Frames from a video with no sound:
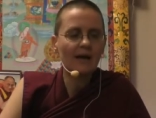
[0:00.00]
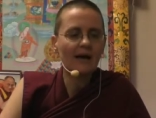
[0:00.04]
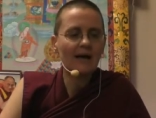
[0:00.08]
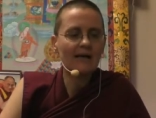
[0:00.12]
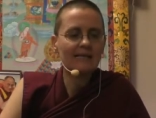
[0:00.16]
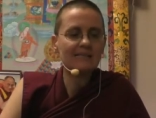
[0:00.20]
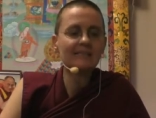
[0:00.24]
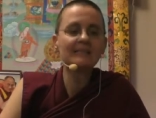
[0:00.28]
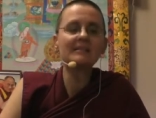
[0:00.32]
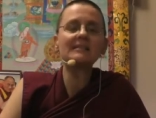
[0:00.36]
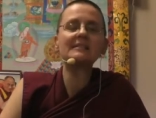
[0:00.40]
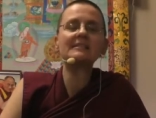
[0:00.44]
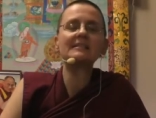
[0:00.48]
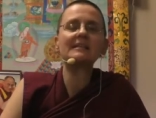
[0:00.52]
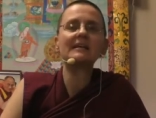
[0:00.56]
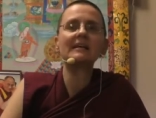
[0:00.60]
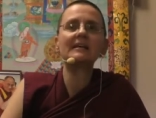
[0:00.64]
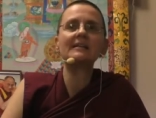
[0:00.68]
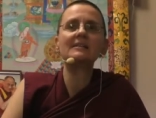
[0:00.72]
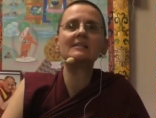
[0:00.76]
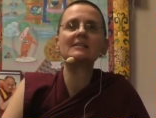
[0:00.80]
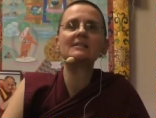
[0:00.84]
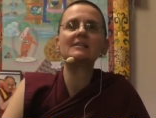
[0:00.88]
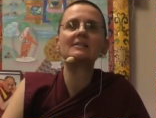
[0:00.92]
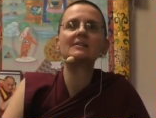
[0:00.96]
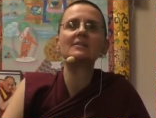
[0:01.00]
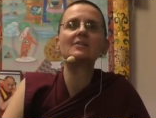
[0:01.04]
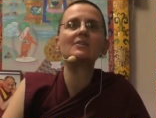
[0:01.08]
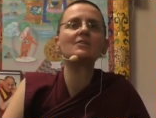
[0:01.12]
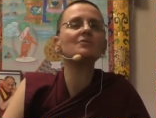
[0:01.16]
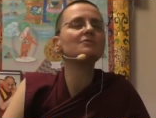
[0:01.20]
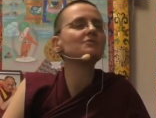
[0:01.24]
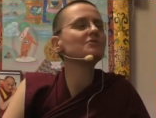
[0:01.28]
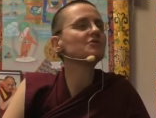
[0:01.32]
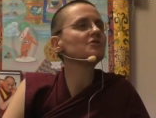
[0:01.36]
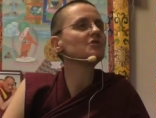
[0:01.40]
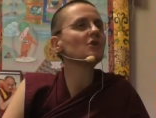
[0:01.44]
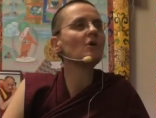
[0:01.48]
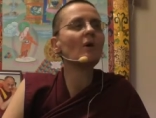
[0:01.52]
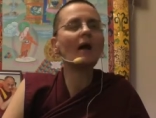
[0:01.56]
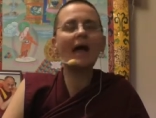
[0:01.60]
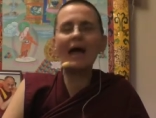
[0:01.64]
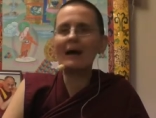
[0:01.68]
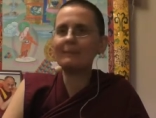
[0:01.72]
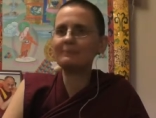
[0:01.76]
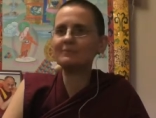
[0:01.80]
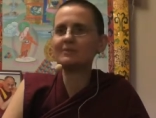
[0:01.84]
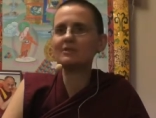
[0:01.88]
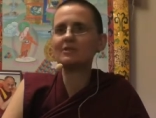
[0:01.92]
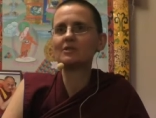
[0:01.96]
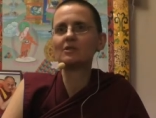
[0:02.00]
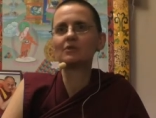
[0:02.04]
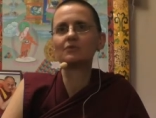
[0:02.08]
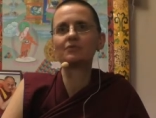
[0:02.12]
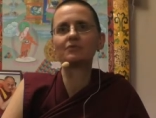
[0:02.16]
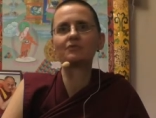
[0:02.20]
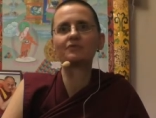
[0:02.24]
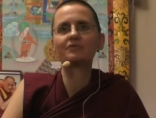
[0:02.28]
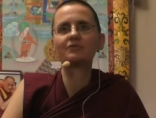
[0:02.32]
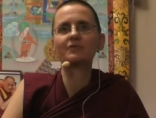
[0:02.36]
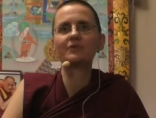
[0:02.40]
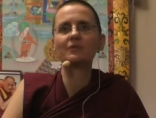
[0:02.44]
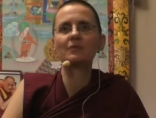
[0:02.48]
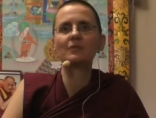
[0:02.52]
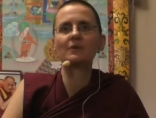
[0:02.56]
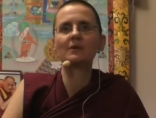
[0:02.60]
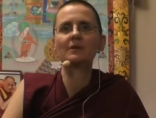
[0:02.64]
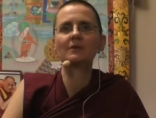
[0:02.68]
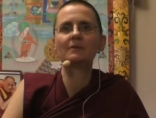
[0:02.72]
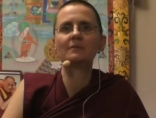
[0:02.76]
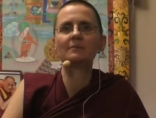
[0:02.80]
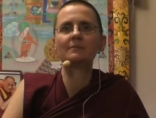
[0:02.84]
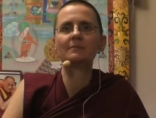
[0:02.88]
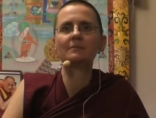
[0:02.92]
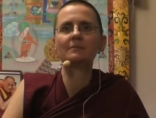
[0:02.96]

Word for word: As I said, there is no absolute free will.